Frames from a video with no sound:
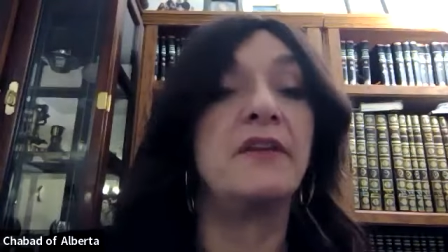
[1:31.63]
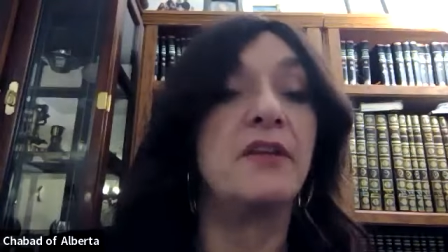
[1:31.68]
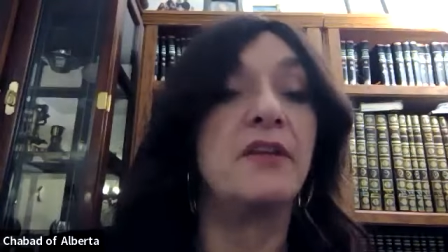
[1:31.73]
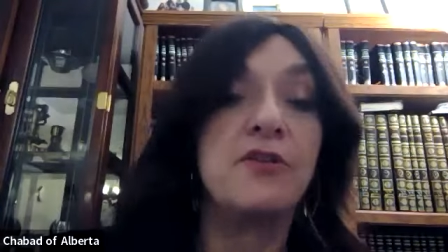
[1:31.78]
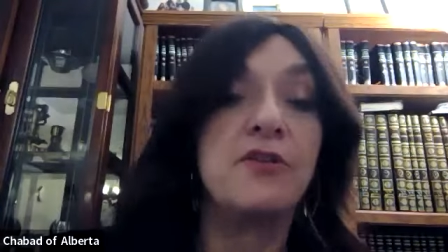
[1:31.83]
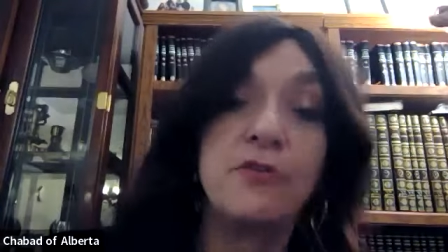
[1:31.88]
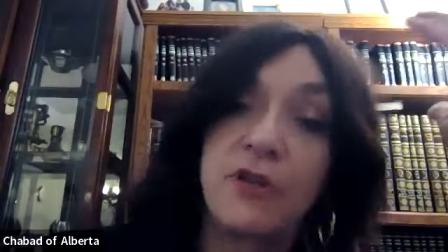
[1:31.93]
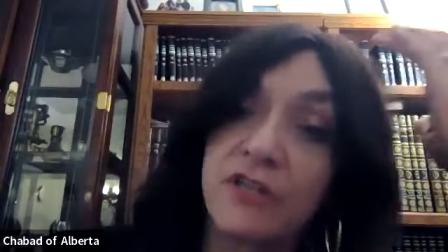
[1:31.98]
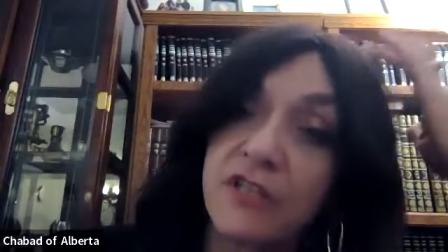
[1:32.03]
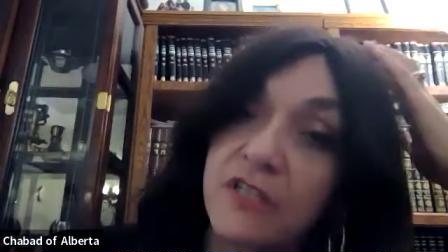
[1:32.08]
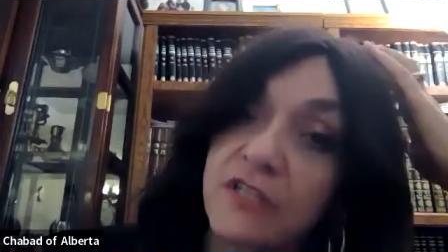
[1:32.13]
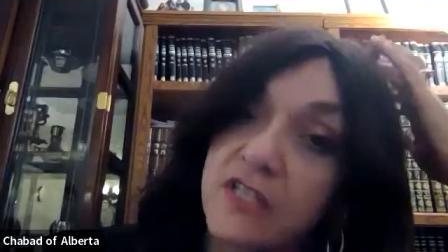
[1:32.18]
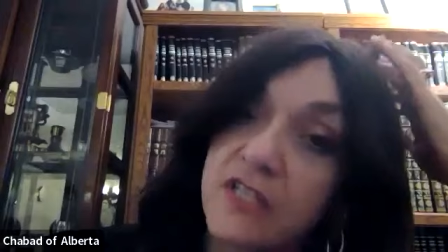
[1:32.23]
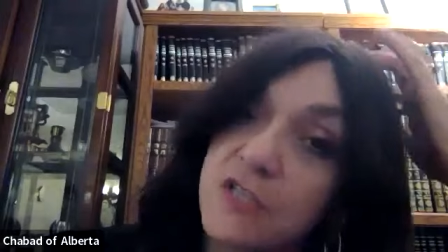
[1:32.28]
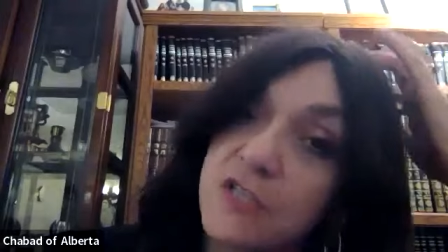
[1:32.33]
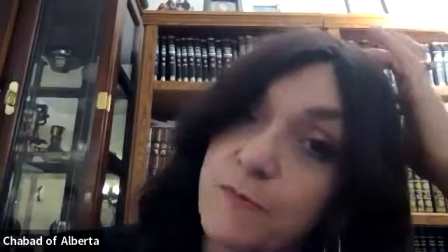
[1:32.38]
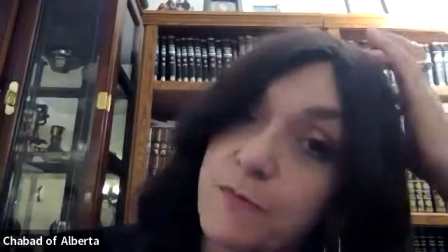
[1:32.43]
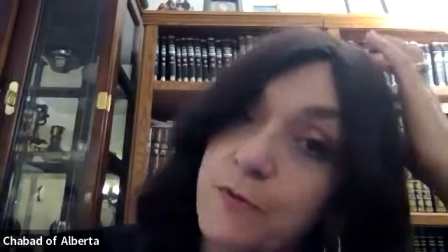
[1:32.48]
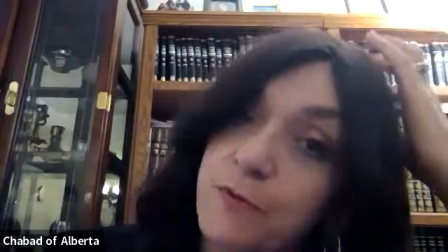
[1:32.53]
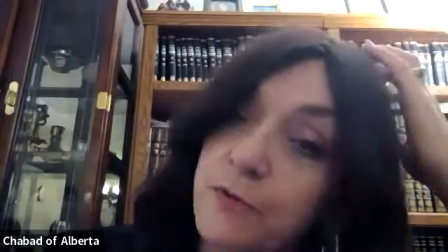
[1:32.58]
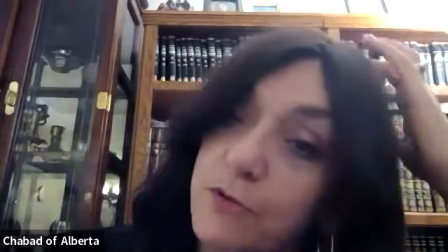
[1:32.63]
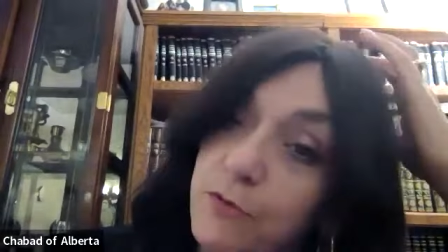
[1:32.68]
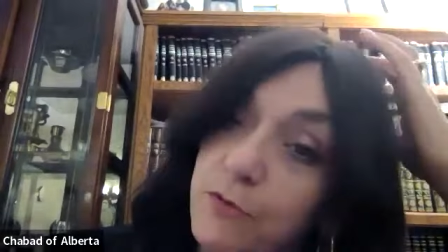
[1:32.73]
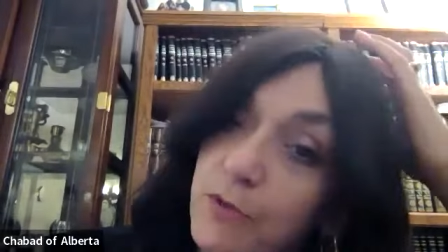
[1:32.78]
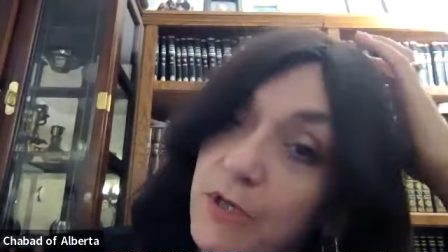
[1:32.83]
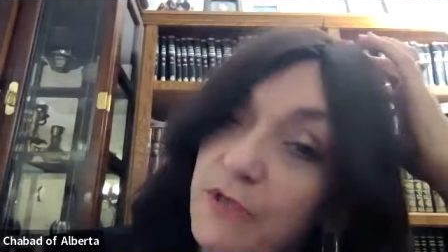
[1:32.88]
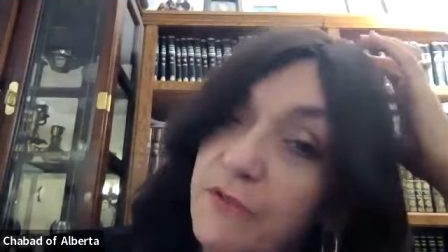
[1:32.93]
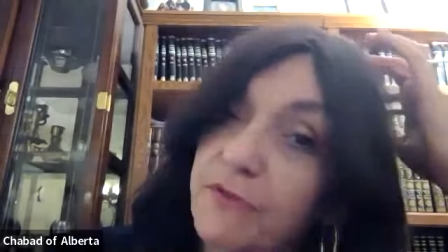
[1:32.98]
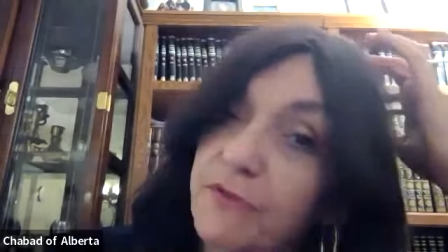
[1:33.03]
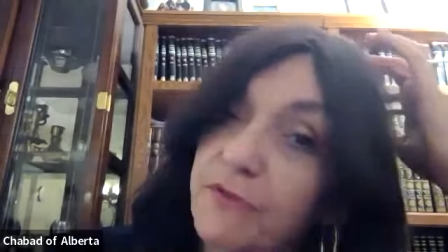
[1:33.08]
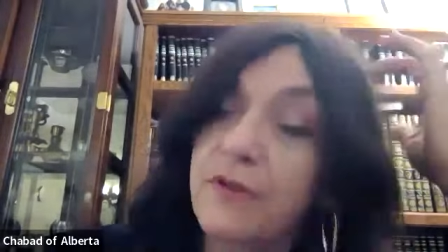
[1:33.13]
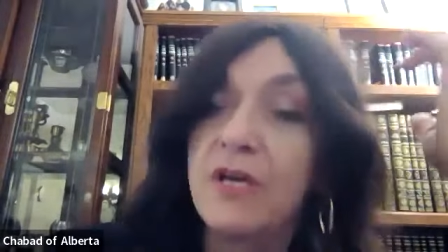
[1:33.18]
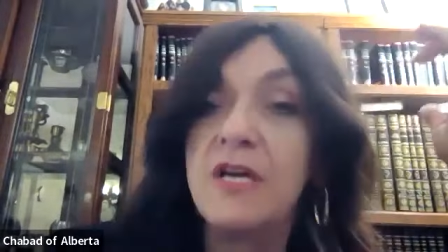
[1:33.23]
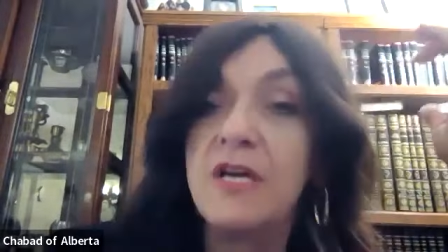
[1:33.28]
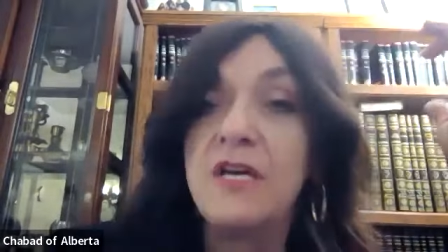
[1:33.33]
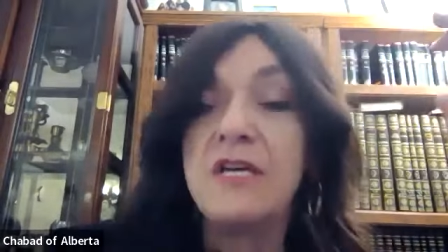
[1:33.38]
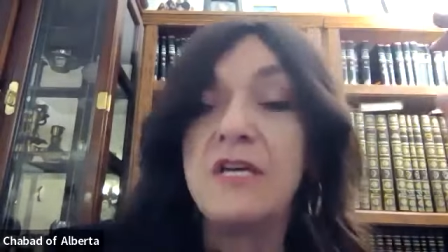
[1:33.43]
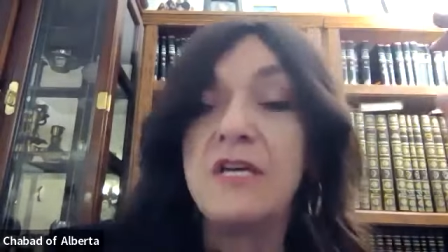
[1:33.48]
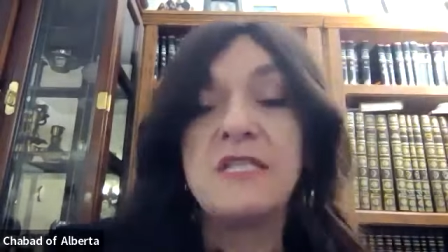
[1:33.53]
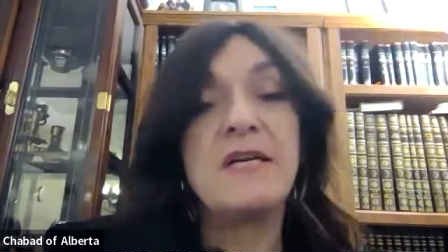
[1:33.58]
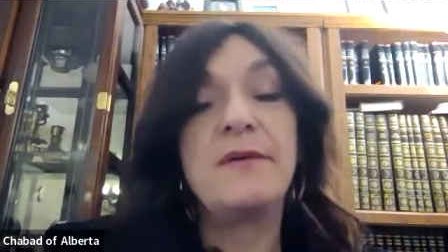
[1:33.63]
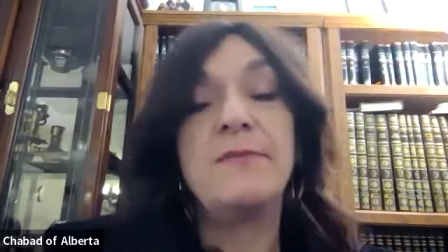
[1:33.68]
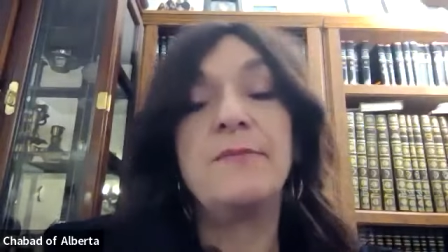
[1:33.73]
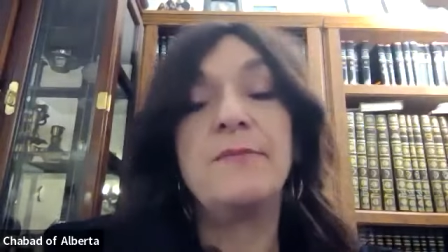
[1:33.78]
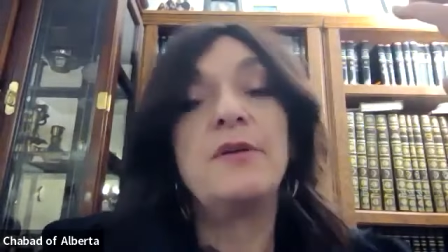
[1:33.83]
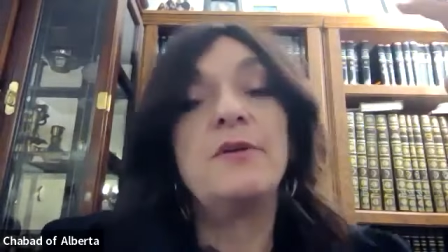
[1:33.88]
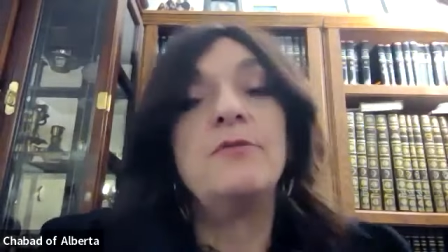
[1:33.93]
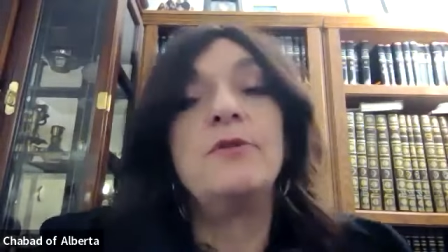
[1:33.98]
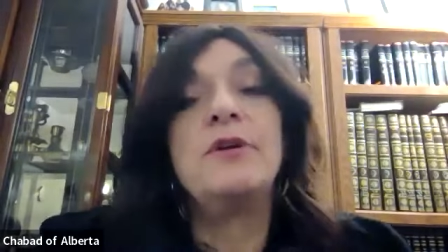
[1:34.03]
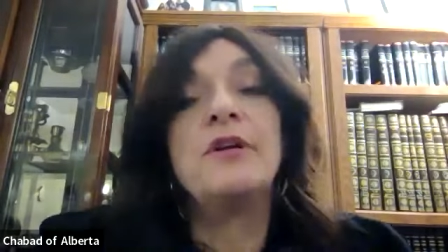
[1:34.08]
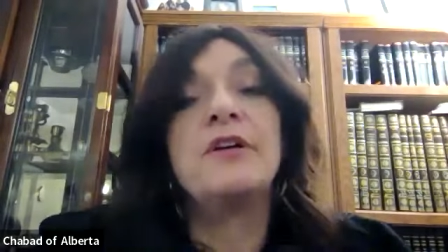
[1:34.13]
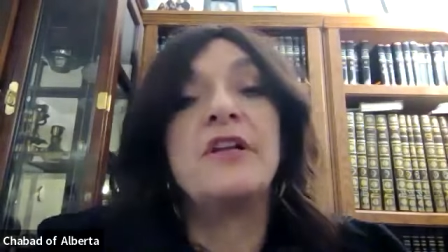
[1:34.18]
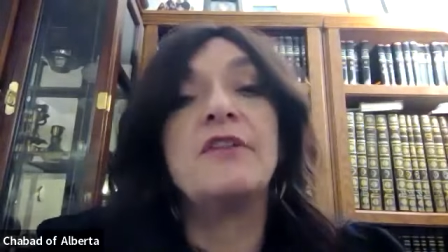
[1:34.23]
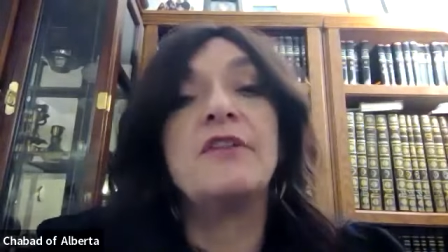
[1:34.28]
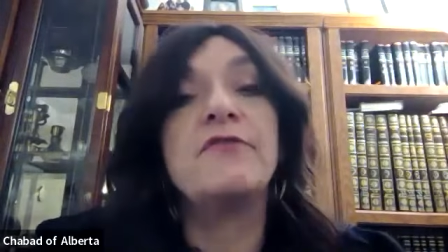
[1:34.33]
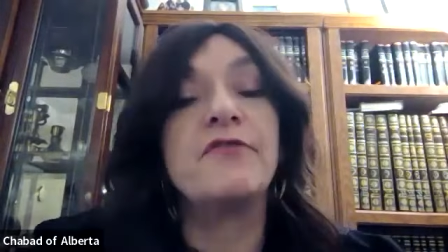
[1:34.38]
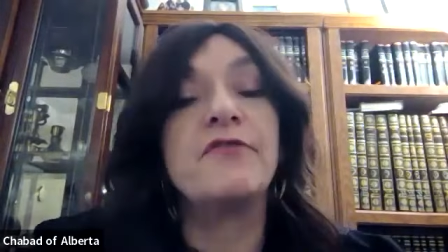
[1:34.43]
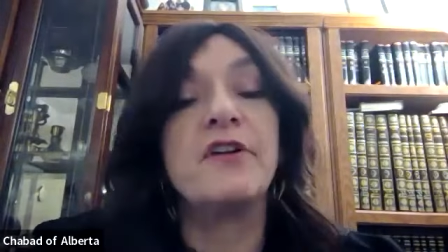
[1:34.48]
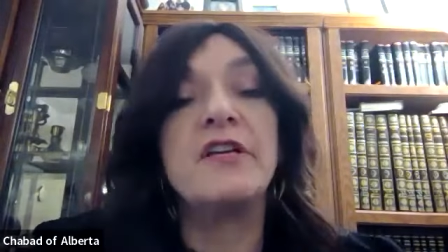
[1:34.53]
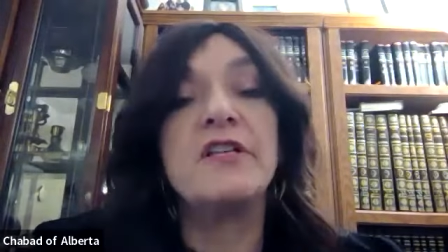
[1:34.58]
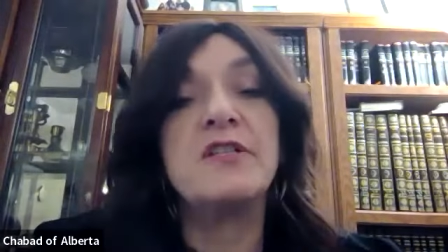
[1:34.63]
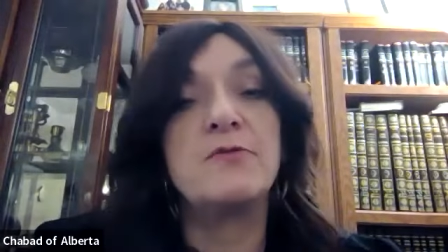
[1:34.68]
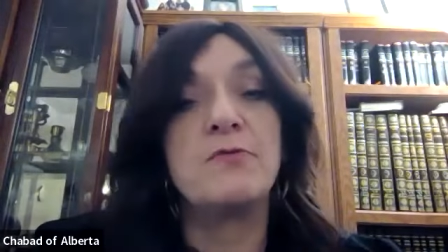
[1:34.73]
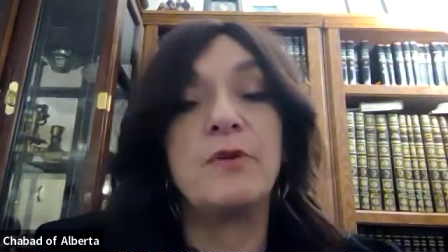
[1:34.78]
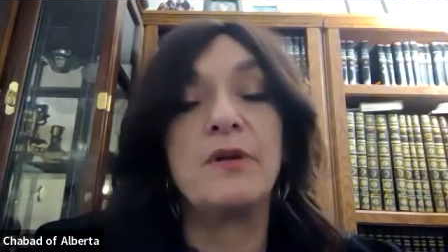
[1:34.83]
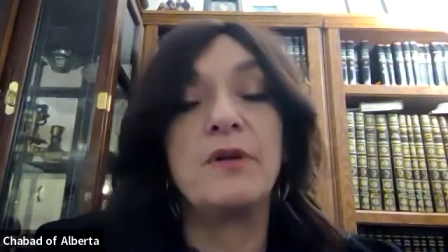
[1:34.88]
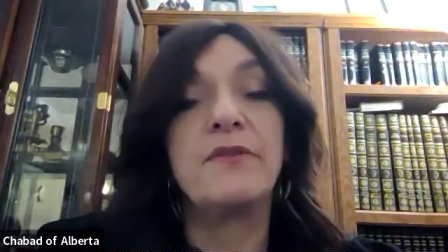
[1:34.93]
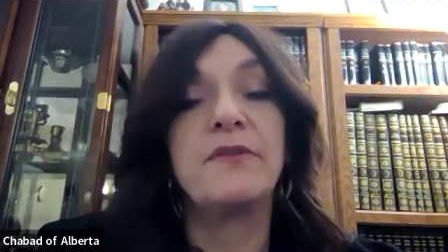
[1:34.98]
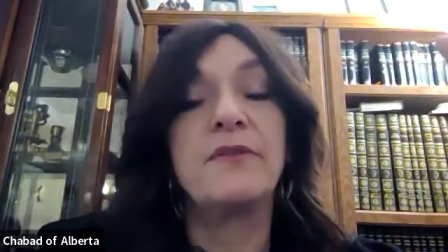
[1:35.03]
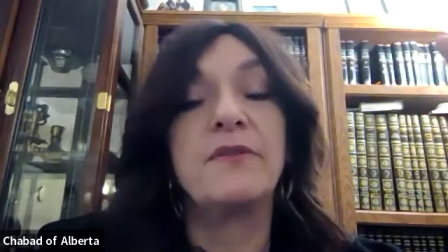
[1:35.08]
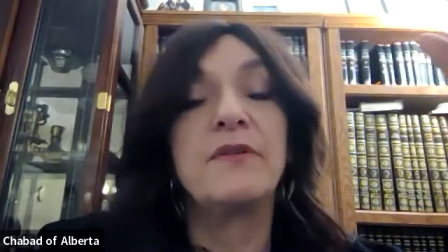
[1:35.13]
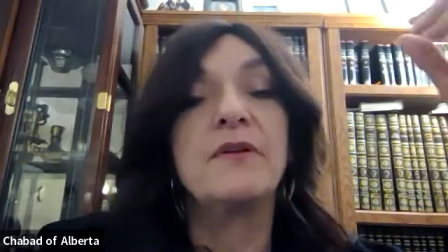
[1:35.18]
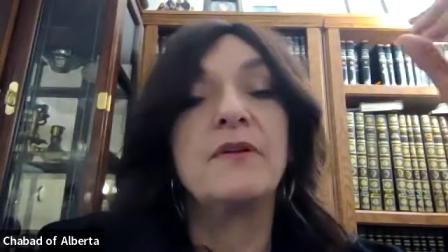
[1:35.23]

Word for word: that you had a dispute with, somebody who you're not friends with.